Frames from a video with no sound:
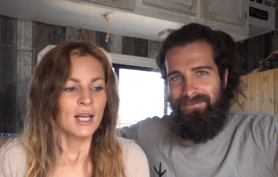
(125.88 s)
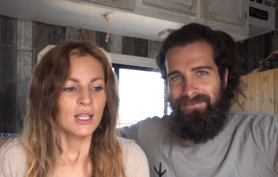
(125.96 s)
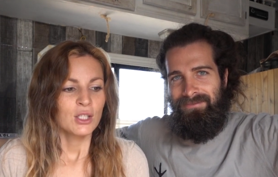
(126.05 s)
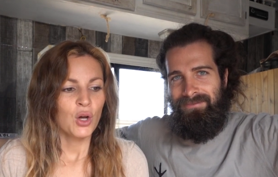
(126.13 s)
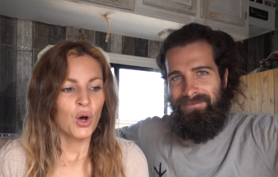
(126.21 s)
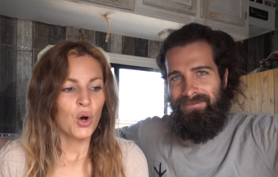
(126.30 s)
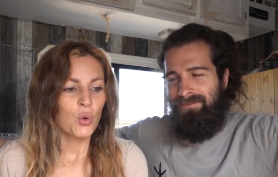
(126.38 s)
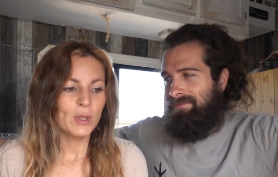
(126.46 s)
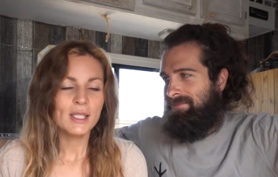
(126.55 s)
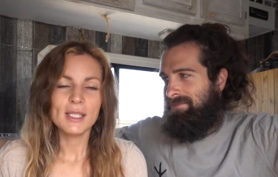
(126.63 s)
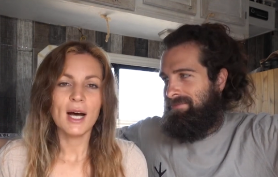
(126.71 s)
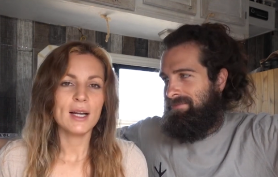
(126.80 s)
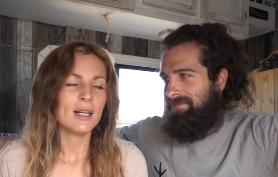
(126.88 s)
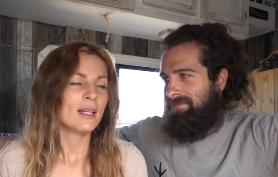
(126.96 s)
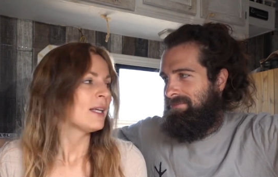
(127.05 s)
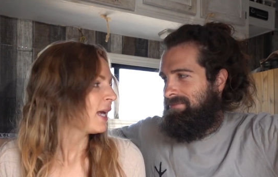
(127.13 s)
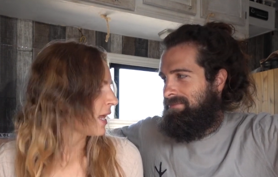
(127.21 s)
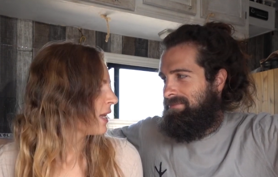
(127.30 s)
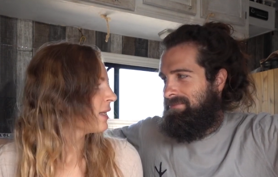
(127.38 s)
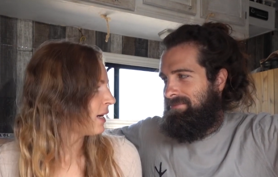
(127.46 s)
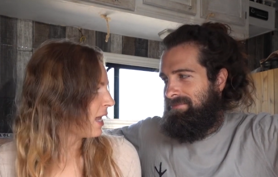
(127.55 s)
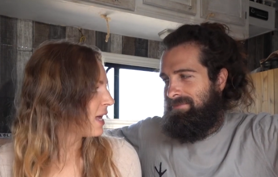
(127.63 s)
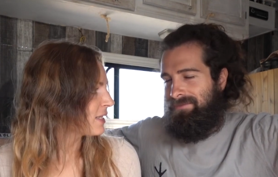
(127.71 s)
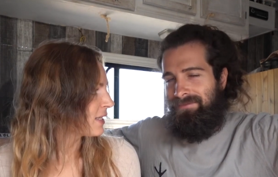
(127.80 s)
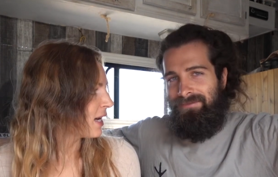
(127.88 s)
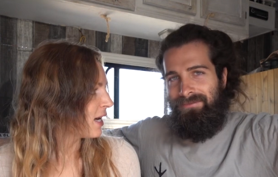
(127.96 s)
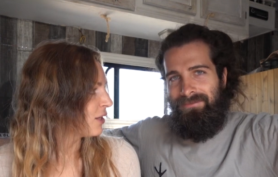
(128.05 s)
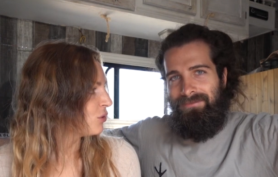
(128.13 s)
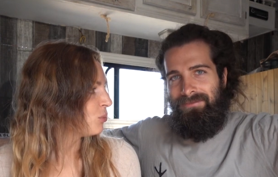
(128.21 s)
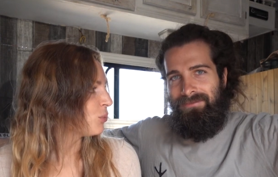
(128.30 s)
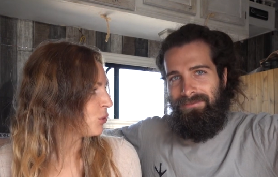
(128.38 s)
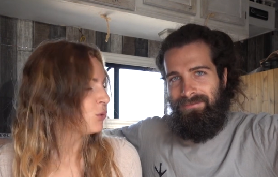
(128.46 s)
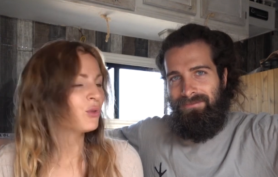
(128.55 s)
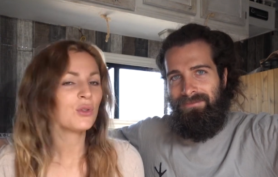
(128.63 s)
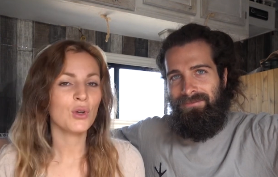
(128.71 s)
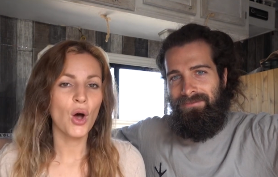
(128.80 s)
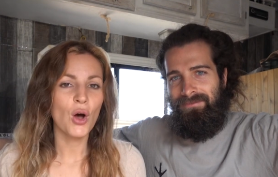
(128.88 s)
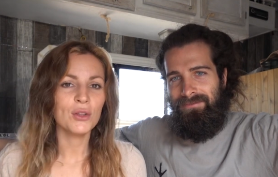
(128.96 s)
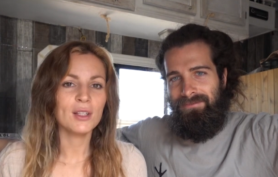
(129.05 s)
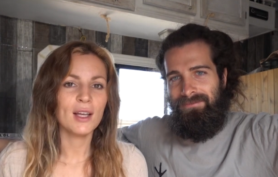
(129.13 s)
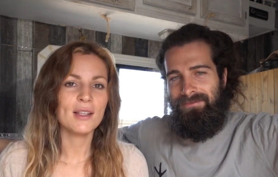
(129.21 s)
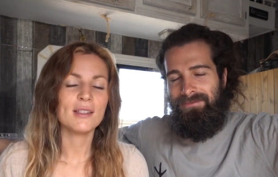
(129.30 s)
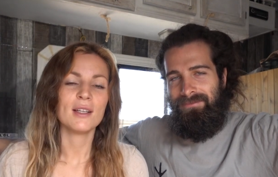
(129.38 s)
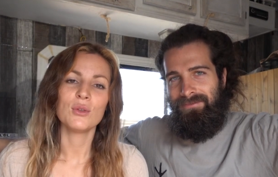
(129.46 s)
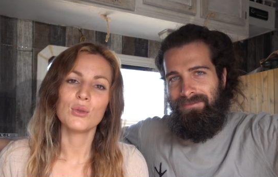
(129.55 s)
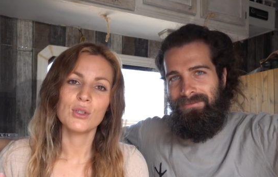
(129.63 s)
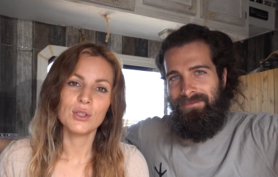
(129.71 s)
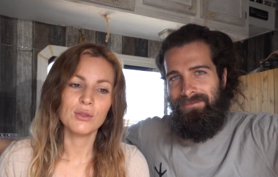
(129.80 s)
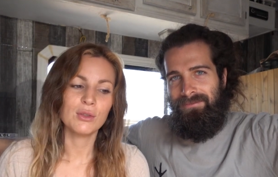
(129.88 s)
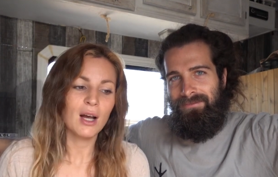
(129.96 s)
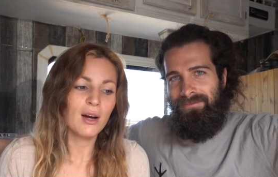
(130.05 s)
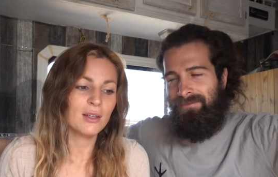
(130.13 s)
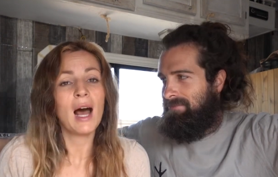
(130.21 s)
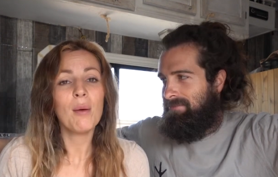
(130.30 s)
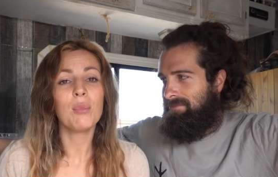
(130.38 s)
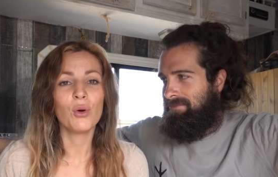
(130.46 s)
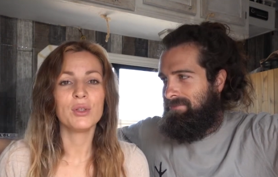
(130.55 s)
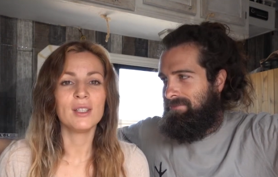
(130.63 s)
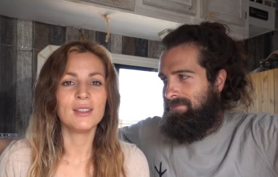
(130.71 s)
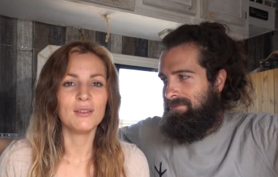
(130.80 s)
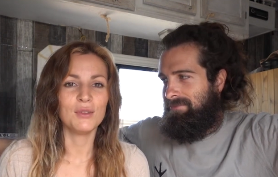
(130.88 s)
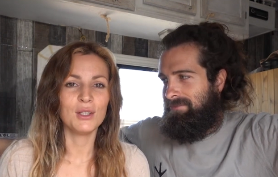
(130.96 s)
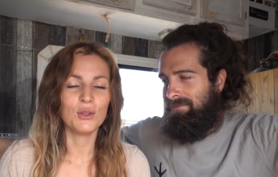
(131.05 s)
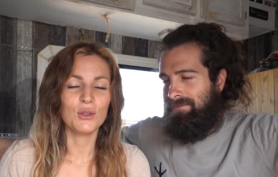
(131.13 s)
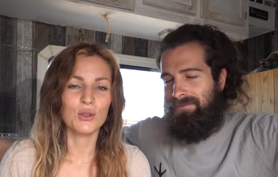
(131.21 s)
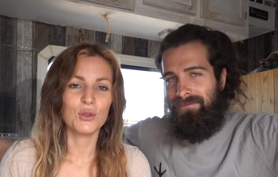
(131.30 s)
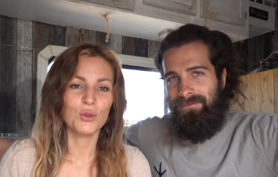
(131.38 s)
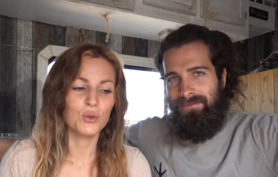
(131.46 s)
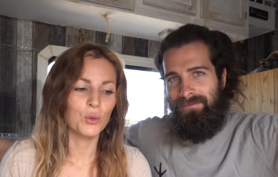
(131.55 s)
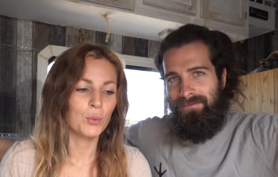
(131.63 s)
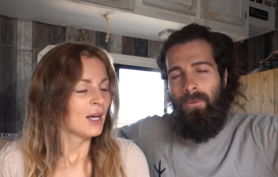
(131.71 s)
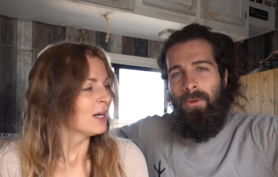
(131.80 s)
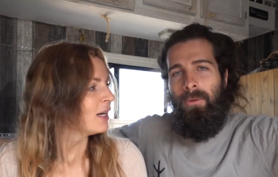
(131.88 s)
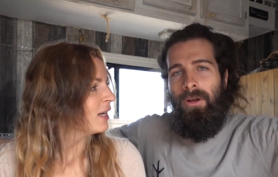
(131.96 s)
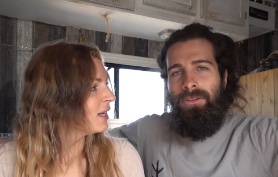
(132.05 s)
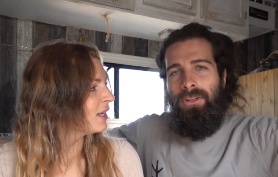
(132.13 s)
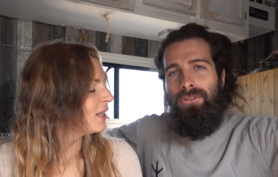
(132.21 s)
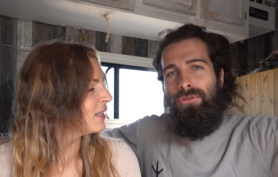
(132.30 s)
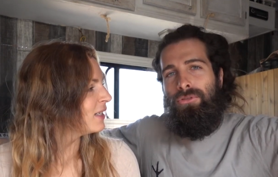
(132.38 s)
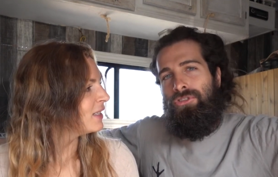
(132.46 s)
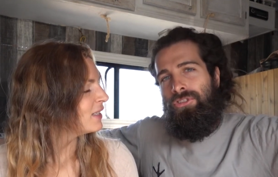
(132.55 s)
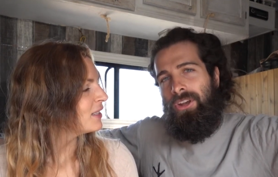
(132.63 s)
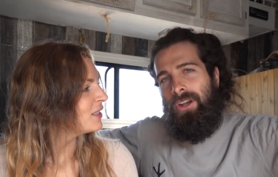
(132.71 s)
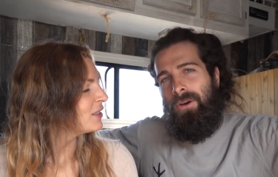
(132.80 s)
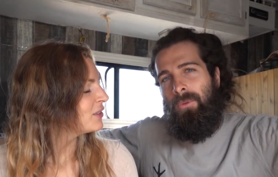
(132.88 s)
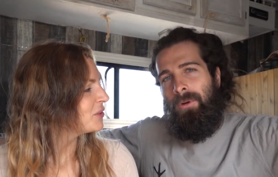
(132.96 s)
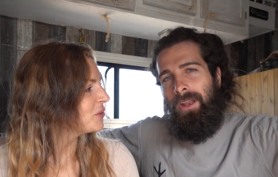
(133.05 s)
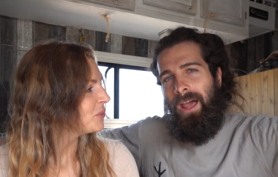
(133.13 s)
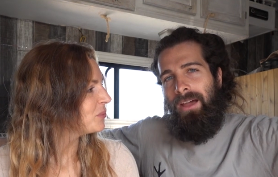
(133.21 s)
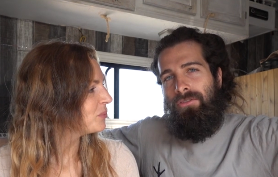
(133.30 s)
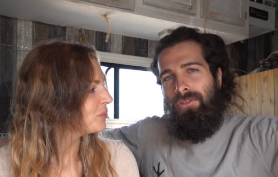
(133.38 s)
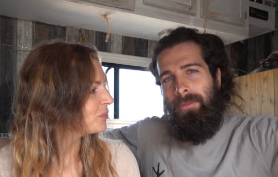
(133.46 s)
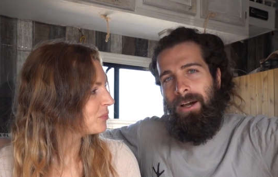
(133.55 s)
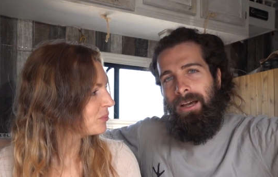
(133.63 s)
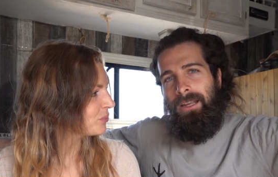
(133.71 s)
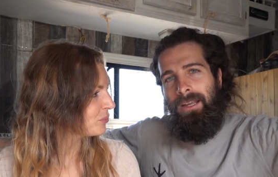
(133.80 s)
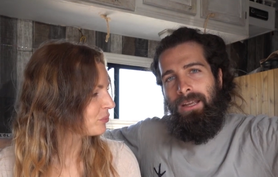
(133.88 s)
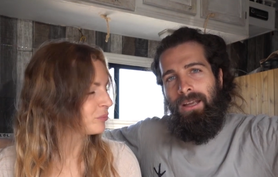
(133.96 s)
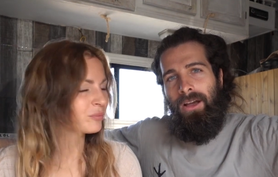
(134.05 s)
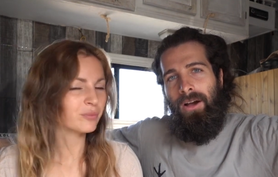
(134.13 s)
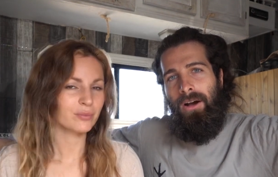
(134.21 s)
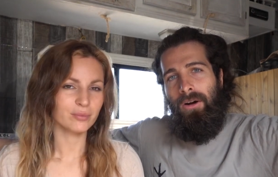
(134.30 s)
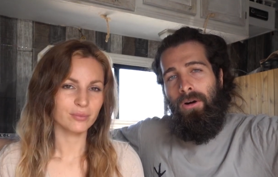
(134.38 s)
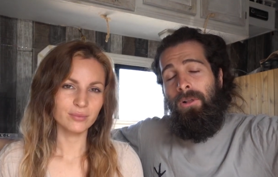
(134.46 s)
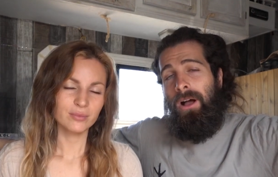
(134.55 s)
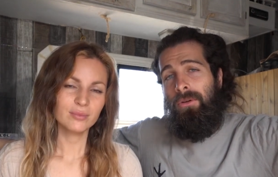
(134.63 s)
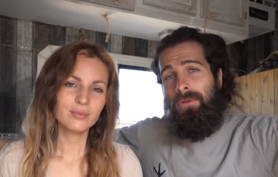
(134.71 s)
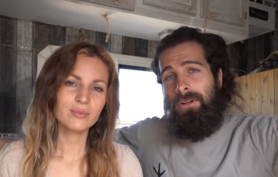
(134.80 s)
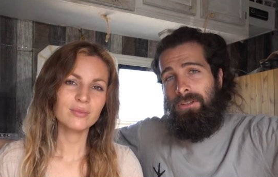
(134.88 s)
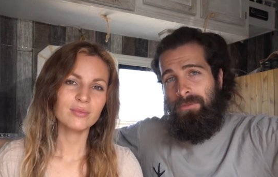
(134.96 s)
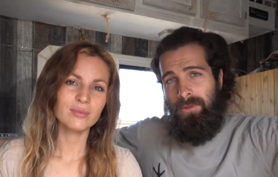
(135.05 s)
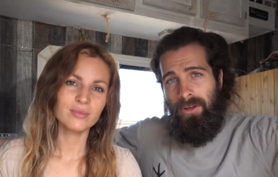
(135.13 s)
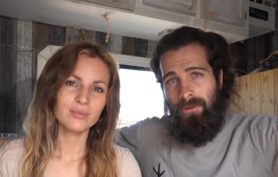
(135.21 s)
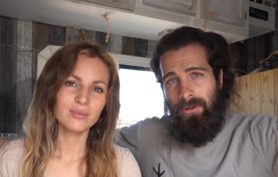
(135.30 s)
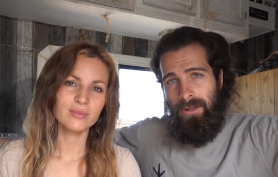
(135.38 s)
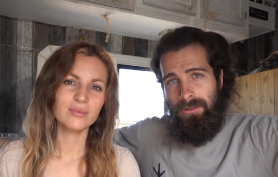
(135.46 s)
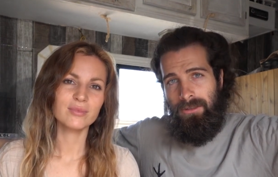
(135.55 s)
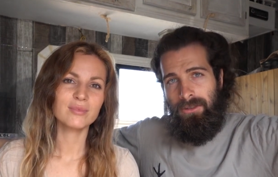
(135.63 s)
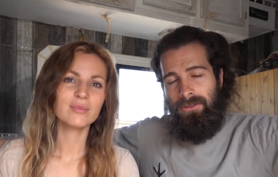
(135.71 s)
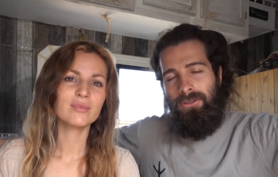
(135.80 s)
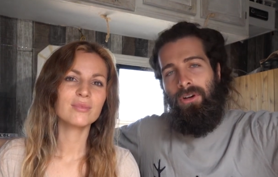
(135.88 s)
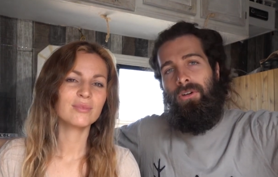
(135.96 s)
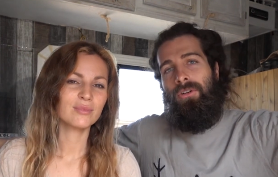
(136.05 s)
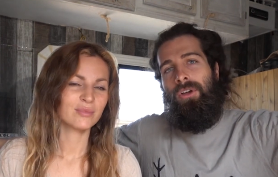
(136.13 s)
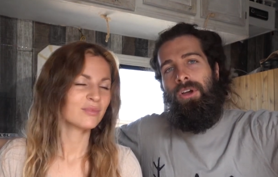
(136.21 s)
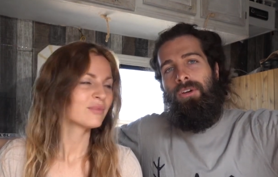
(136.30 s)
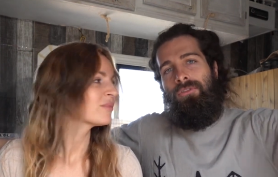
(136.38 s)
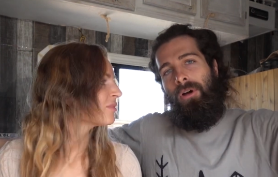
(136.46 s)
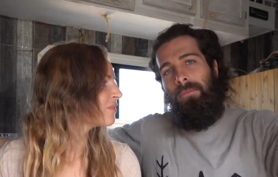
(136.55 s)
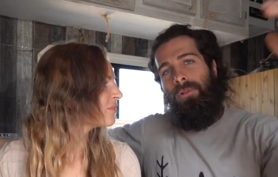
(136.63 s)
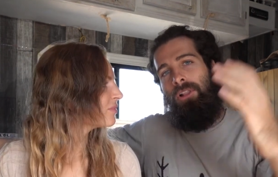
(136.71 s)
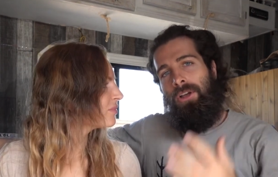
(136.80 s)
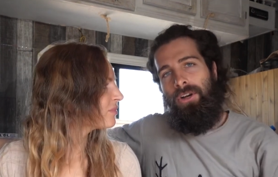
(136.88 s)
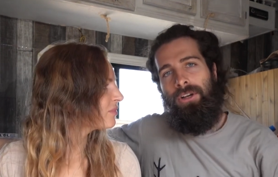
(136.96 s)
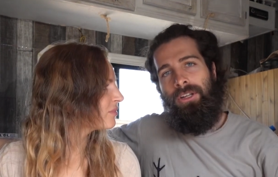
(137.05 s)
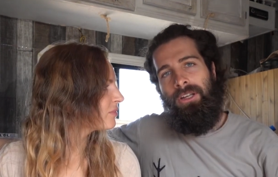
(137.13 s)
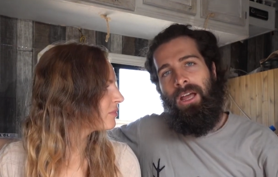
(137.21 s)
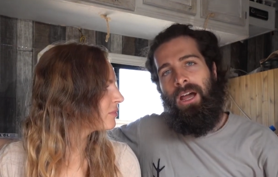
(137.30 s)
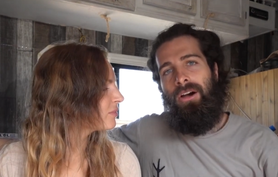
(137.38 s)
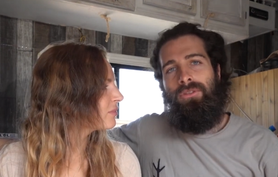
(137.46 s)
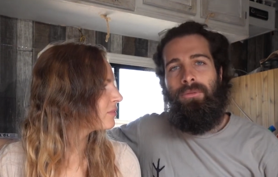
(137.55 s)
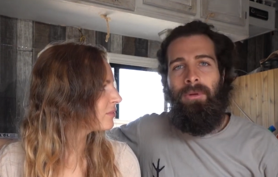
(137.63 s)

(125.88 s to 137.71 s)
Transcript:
Speaker 1: So we started in Canada and Alaska to produce content and to start uploading the videos on YouTube.
Speaker 2: We wanted to share with everybody all our experience. So from learning how to